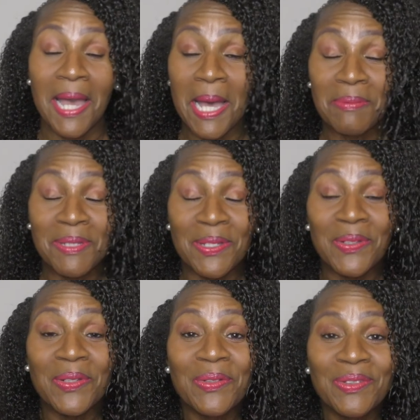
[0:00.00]

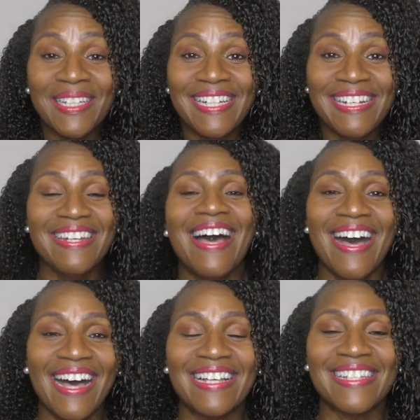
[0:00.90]
Absolutely
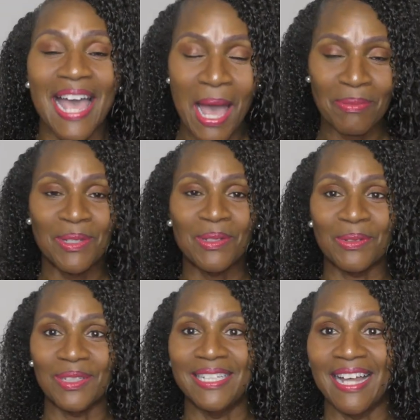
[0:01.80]
not.
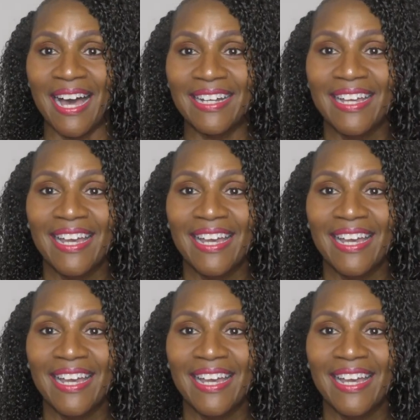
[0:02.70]
Absolutely not.